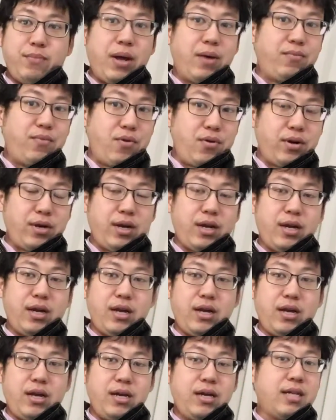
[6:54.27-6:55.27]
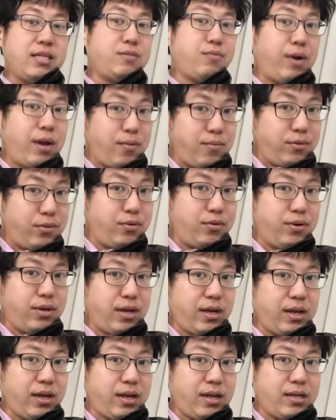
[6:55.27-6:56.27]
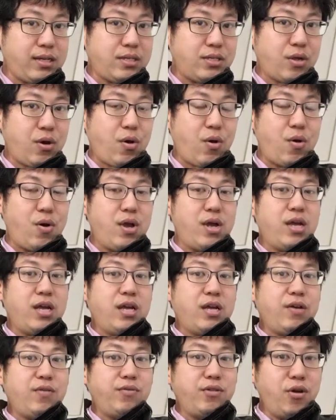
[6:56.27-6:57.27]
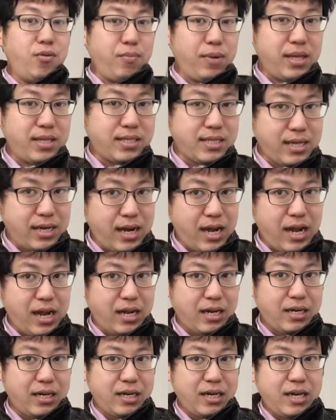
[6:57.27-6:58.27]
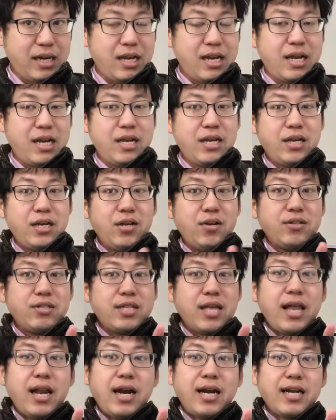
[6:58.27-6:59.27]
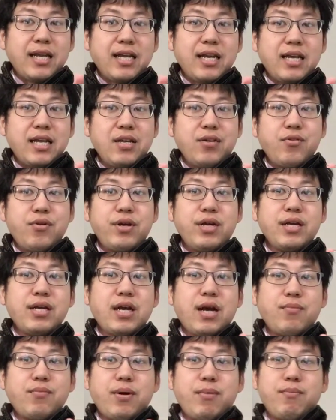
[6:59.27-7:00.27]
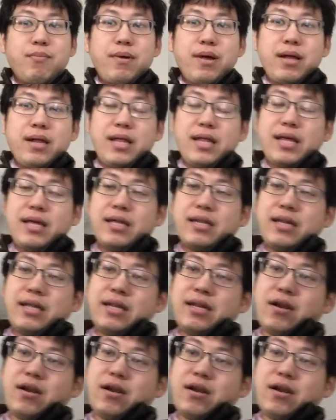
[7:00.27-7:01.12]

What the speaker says: By working, that's what I'm doing. So, if you don't pay zakat, your salary, your income, a